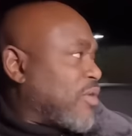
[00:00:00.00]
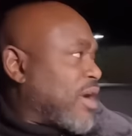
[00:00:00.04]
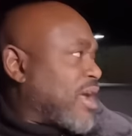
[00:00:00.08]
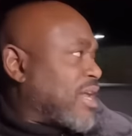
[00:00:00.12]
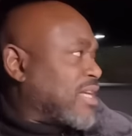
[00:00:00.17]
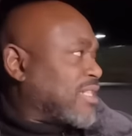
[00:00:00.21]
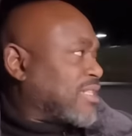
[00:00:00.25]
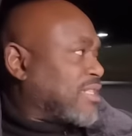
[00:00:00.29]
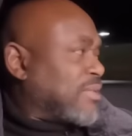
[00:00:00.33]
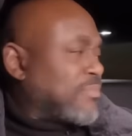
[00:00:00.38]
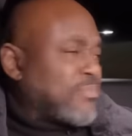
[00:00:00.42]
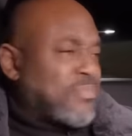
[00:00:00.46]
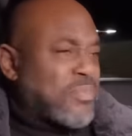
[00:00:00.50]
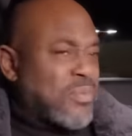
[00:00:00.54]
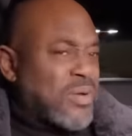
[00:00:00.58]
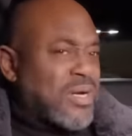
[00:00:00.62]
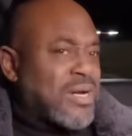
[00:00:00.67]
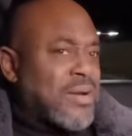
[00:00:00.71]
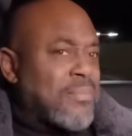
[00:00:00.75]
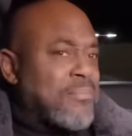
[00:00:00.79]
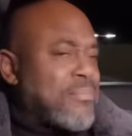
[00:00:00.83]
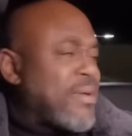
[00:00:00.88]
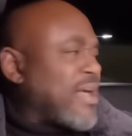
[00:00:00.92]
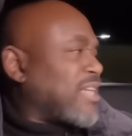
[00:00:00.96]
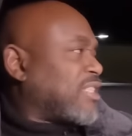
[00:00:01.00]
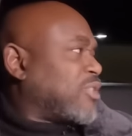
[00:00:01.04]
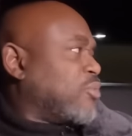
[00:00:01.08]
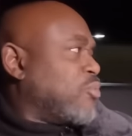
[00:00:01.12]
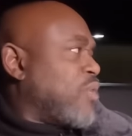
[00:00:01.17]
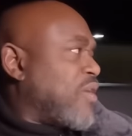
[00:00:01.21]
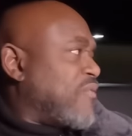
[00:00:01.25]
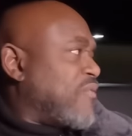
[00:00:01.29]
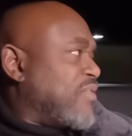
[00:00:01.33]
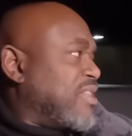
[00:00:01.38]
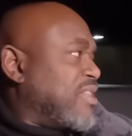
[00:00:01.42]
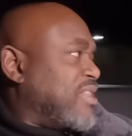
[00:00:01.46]
of greatness, the, one of the best
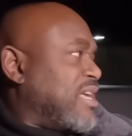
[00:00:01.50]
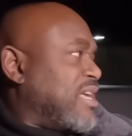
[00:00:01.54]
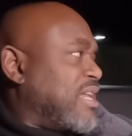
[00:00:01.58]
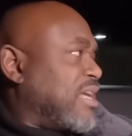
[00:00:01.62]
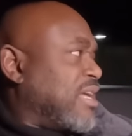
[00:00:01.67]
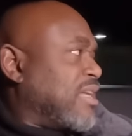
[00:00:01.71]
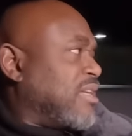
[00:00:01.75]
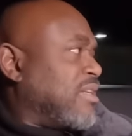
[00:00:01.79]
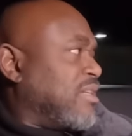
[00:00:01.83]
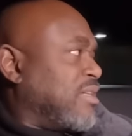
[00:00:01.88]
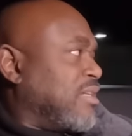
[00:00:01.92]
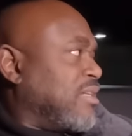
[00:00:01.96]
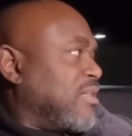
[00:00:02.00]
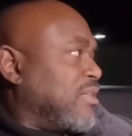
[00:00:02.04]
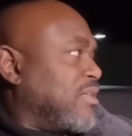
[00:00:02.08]
who ever did it,